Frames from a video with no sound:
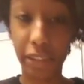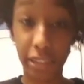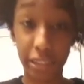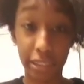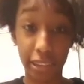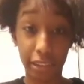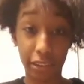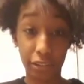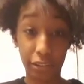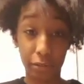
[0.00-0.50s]
it's
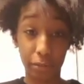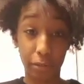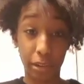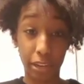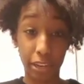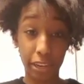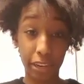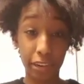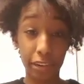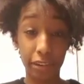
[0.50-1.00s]
pretty
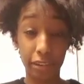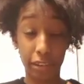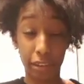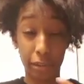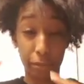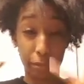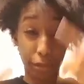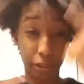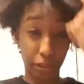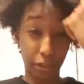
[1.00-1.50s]

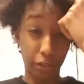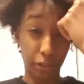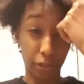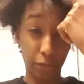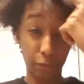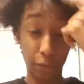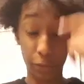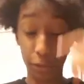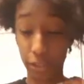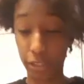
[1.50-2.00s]
messy.
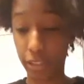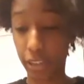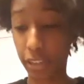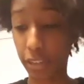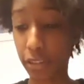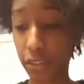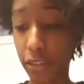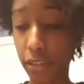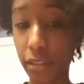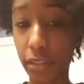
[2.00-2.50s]
So
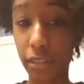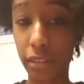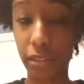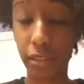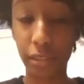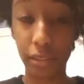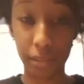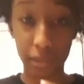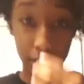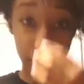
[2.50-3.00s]
I go
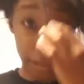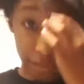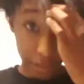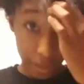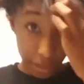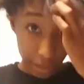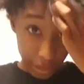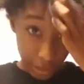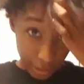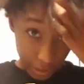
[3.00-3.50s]
ahead and I
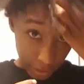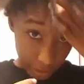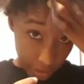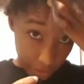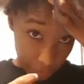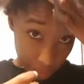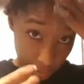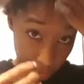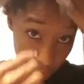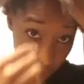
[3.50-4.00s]
section my hair
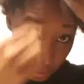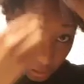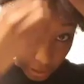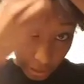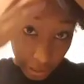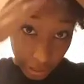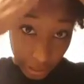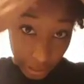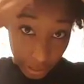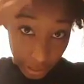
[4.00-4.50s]
into
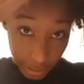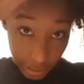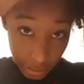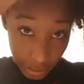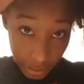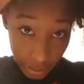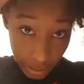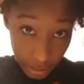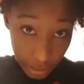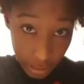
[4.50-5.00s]
4
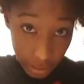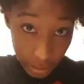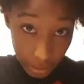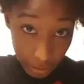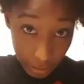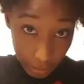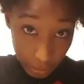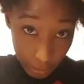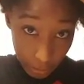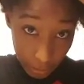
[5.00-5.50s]
parts. I go
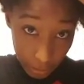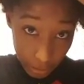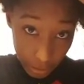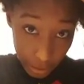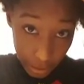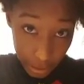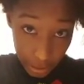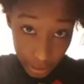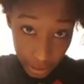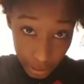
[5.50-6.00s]
straight
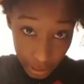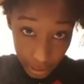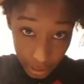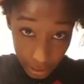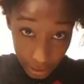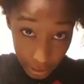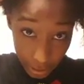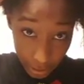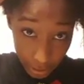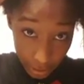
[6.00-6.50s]

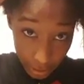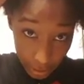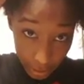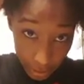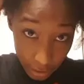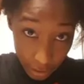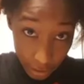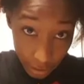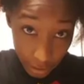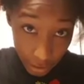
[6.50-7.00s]
down
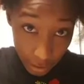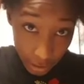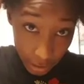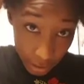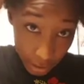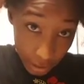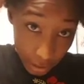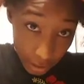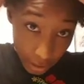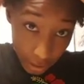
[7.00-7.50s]

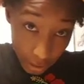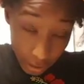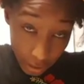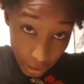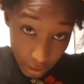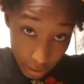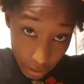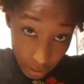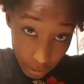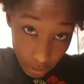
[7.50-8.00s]
the
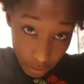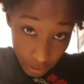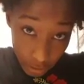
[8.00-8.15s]
middle,